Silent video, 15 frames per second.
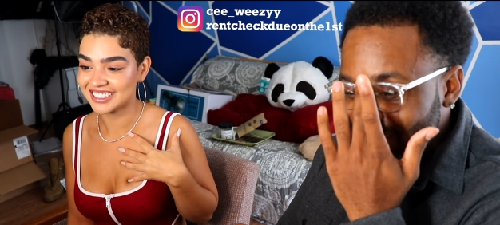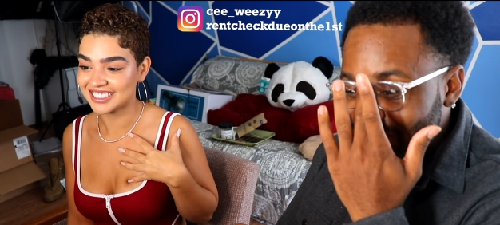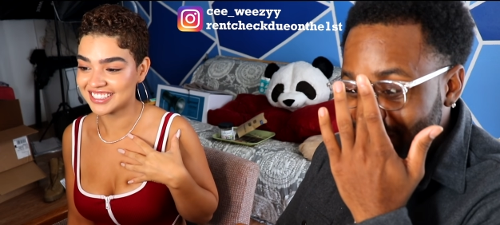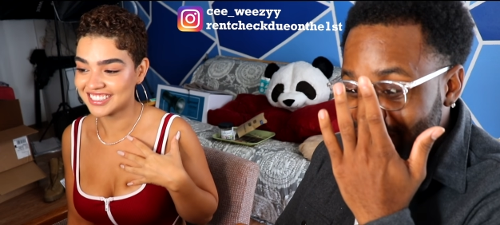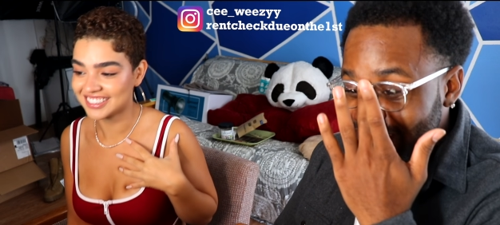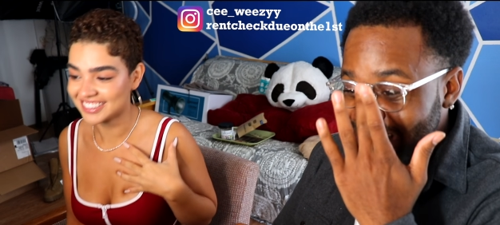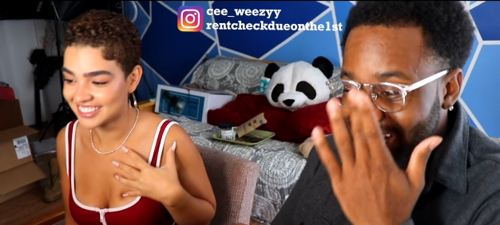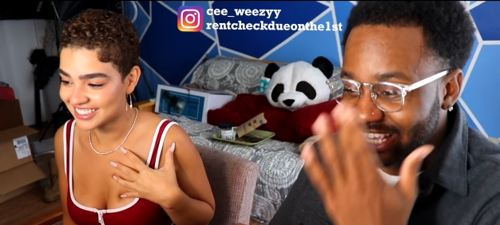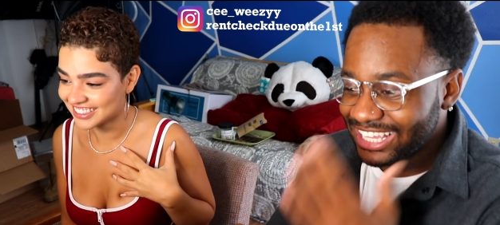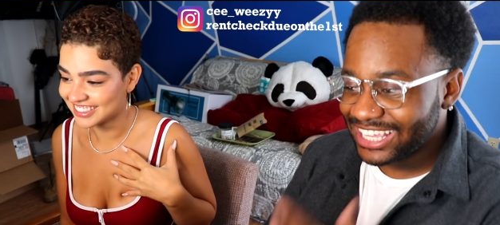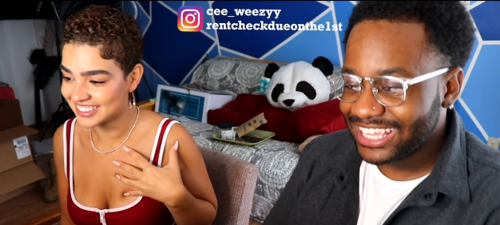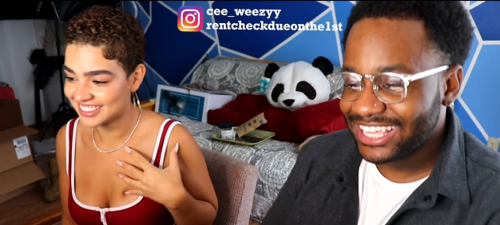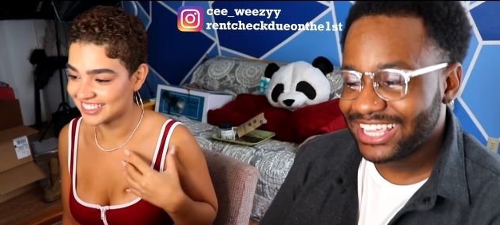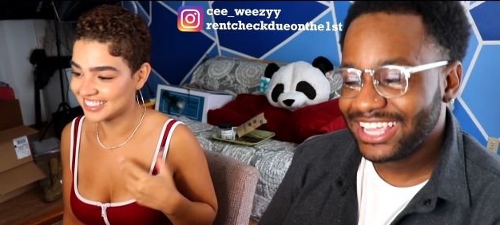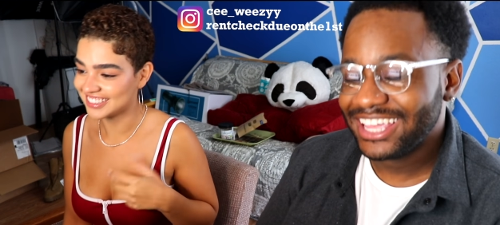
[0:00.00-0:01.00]
Speaker 1: Shit.
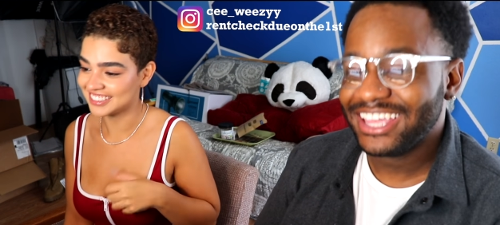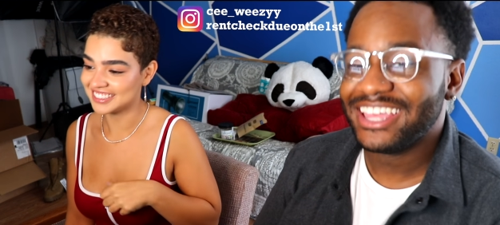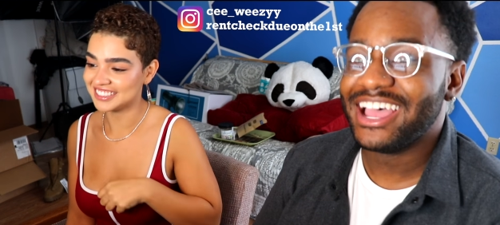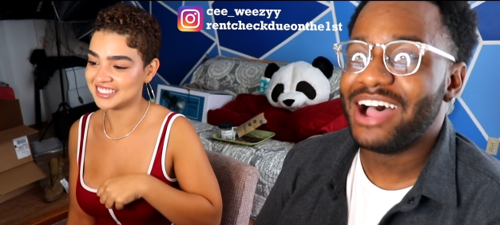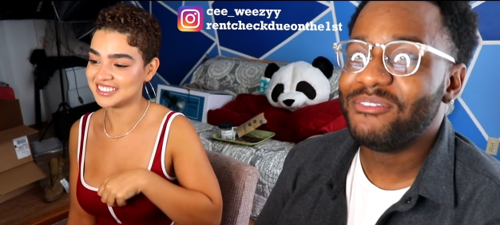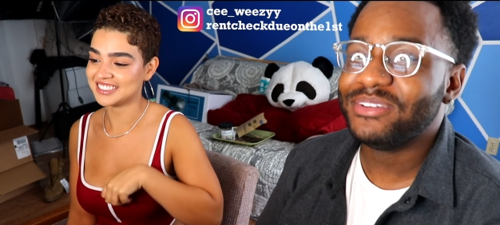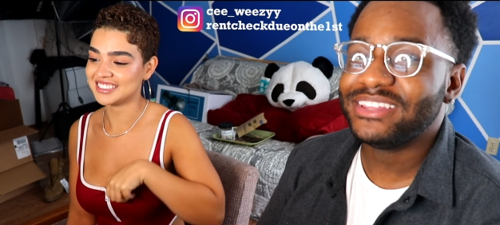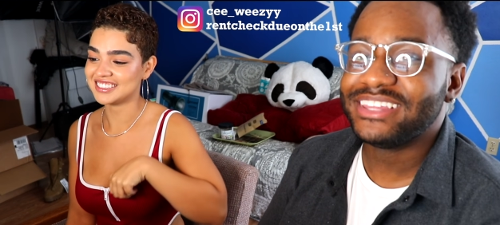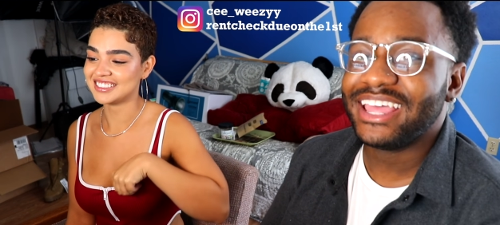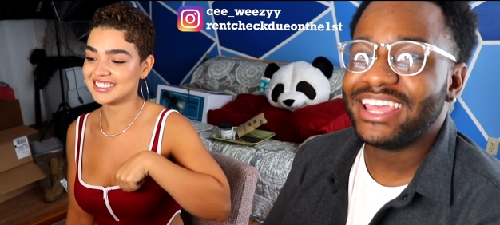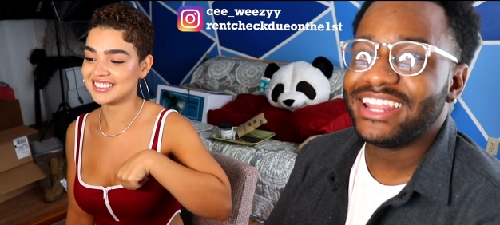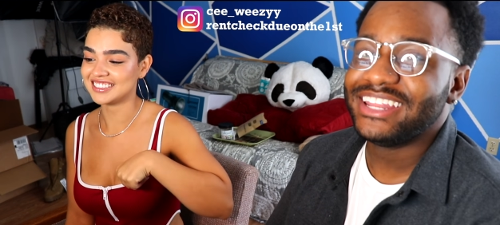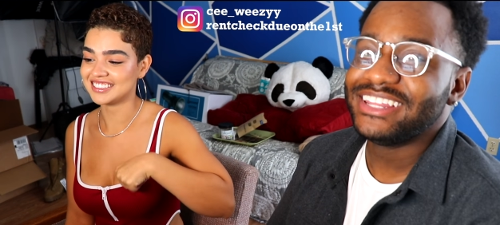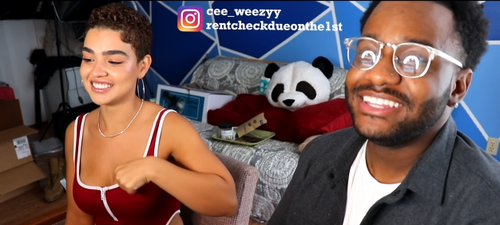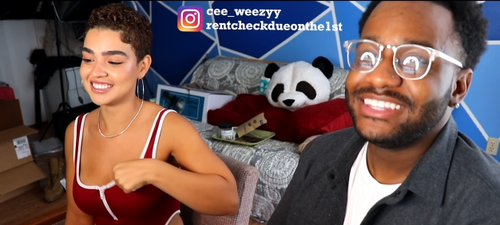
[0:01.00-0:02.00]
I'm a,
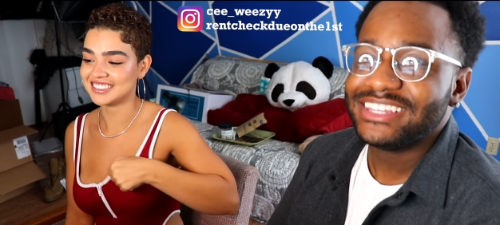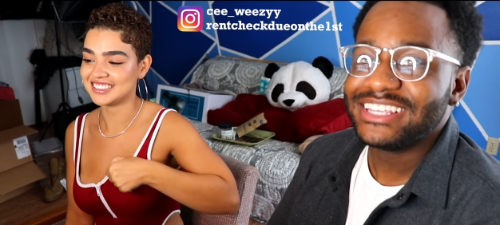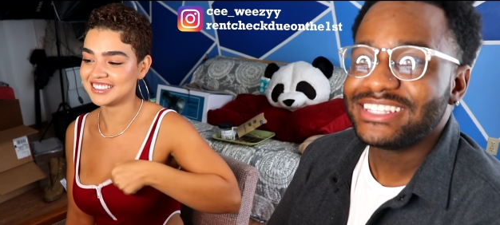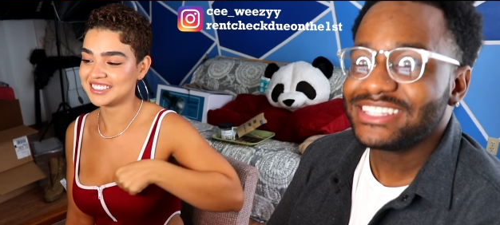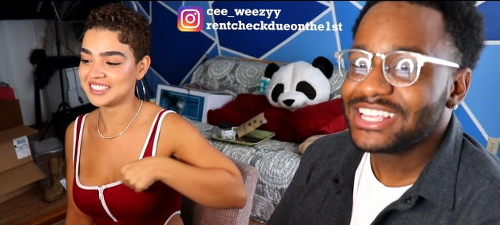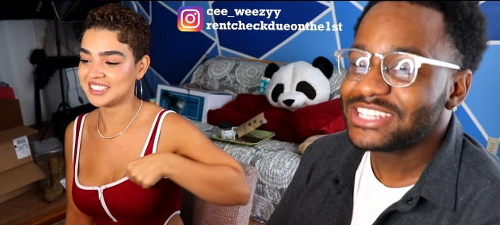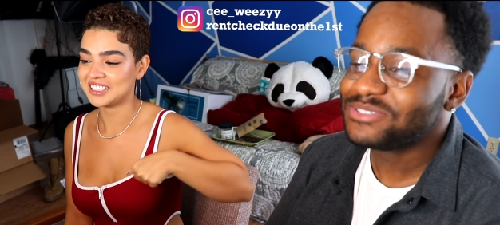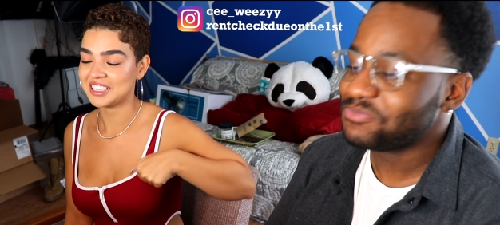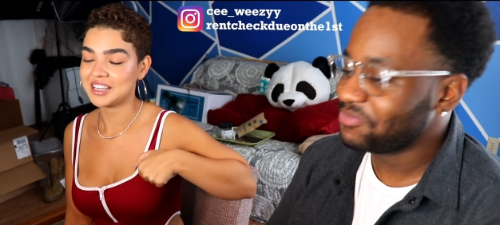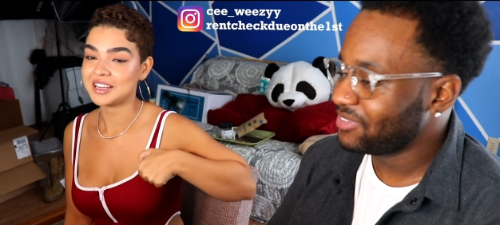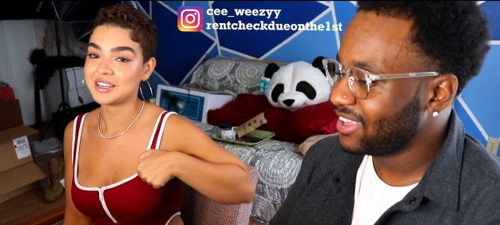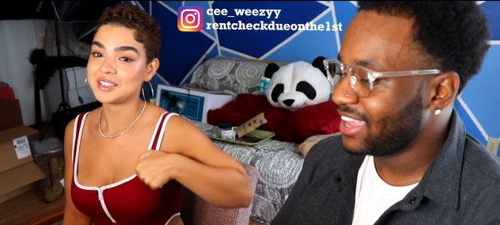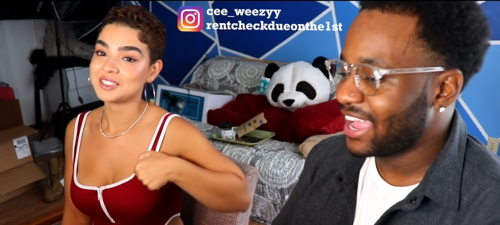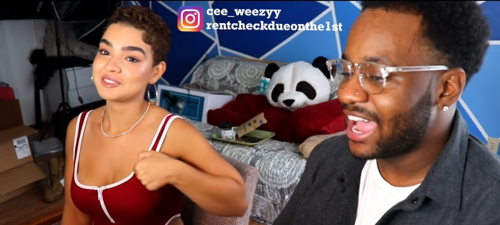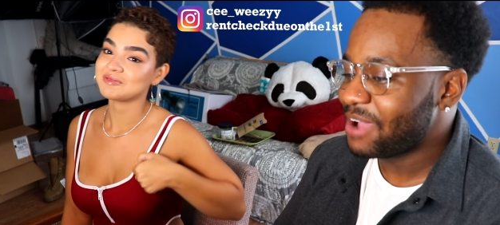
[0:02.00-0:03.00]
hey, this this
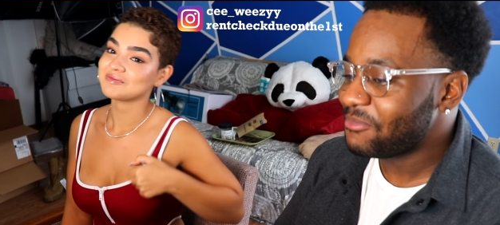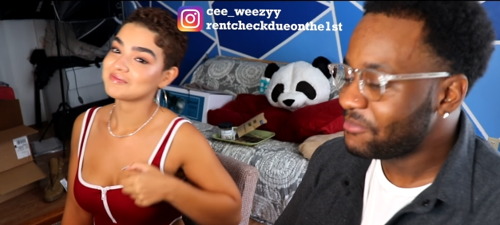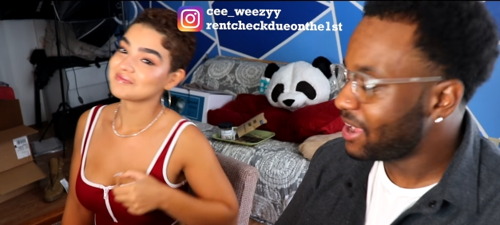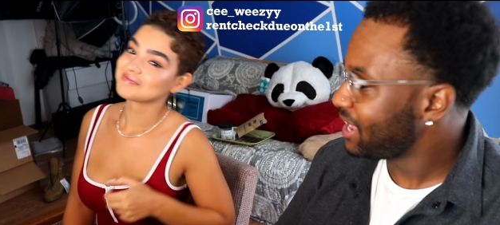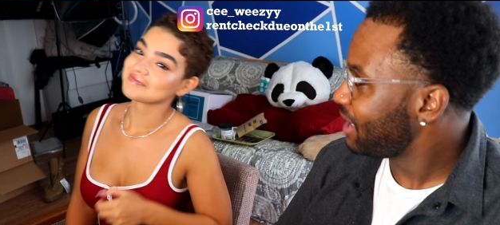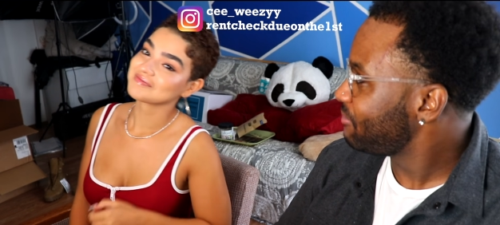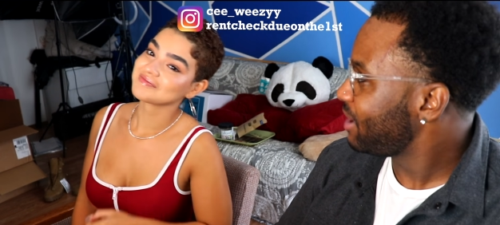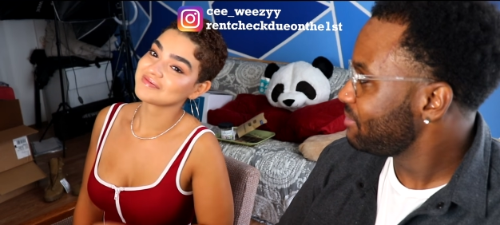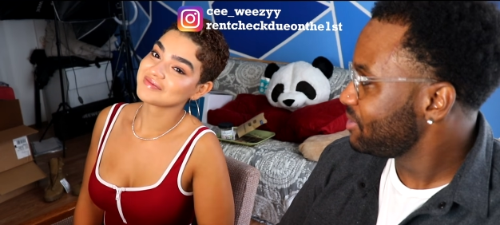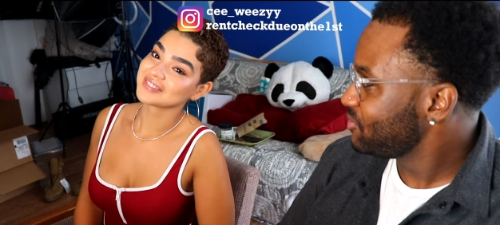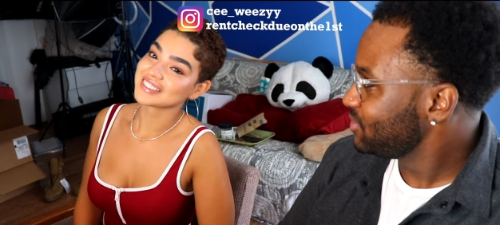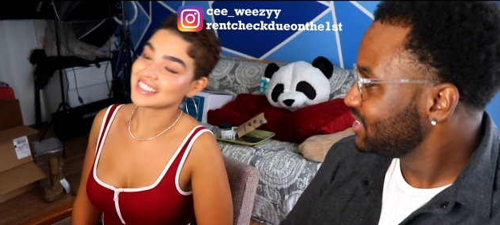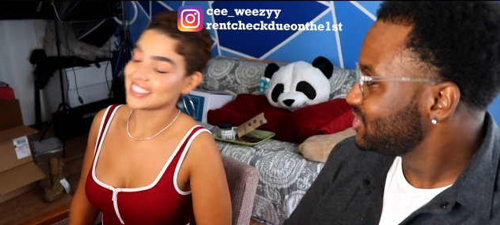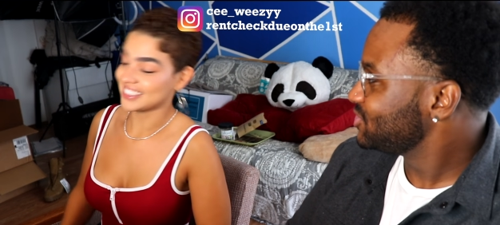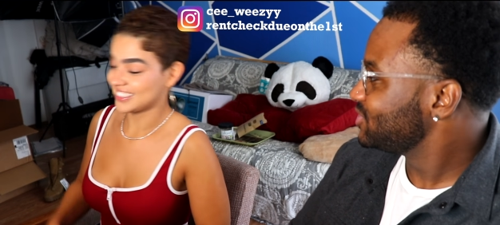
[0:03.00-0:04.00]
I might I might be
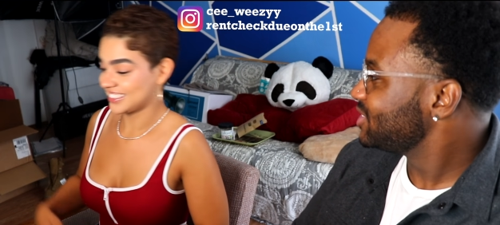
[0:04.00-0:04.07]
with you.